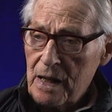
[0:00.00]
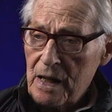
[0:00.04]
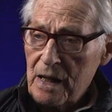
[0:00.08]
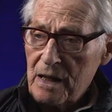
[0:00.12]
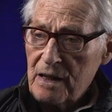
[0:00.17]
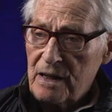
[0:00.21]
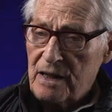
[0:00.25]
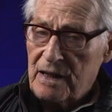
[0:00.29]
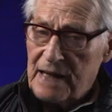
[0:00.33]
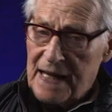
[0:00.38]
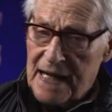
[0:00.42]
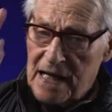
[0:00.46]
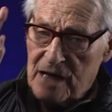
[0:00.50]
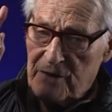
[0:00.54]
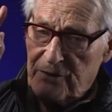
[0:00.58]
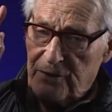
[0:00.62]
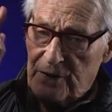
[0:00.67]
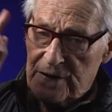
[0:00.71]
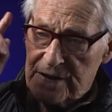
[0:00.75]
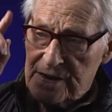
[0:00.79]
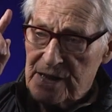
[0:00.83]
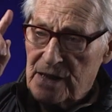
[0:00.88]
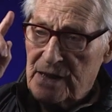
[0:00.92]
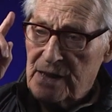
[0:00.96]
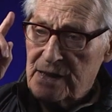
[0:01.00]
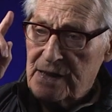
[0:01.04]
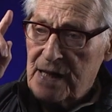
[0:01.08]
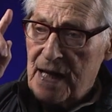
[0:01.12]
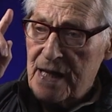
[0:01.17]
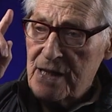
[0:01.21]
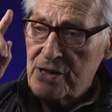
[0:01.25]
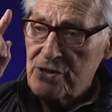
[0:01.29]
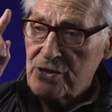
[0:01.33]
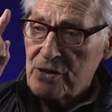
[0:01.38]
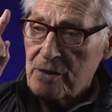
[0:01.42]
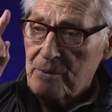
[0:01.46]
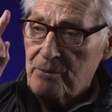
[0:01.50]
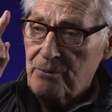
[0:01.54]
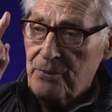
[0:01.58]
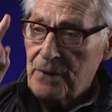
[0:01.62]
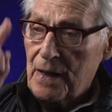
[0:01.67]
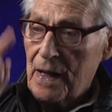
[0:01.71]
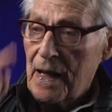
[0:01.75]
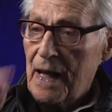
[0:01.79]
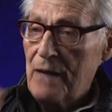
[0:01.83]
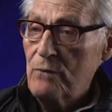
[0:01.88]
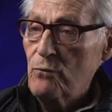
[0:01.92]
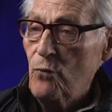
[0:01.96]
Think facilitation.
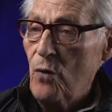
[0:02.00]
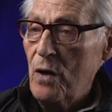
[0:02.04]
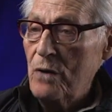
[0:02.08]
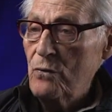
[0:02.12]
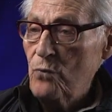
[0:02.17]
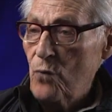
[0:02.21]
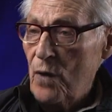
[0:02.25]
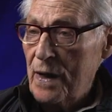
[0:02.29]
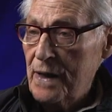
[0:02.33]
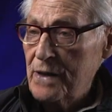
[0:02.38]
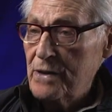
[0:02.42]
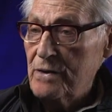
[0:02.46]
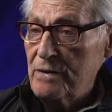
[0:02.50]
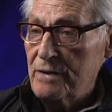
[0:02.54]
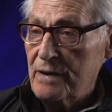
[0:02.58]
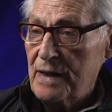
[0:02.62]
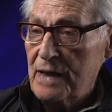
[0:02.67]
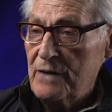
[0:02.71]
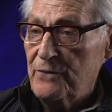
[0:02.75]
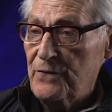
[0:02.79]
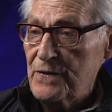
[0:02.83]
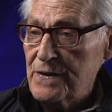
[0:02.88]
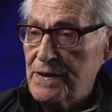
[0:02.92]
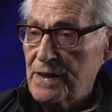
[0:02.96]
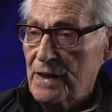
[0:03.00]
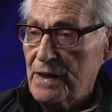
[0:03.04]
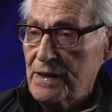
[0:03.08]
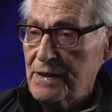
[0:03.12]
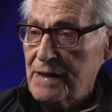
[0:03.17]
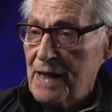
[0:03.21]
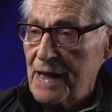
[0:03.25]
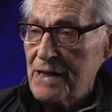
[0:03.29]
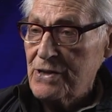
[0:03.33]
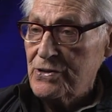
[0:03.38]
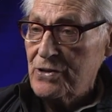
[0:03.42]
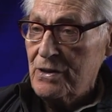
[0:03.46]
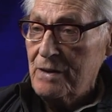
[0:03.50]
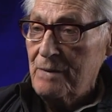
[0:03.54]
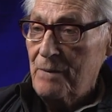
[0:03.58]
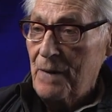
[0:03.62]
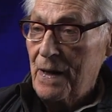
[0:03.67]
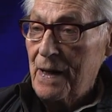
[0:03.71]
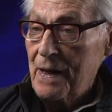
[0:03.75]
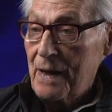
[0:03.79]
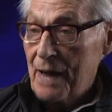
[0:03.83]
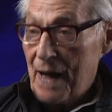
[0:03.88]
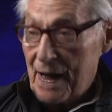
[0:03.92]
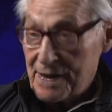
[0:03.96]
And one way you think facilitation
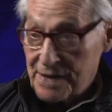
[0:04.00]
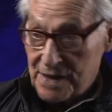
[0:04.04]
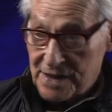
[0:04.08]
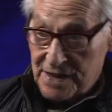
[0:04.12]
as a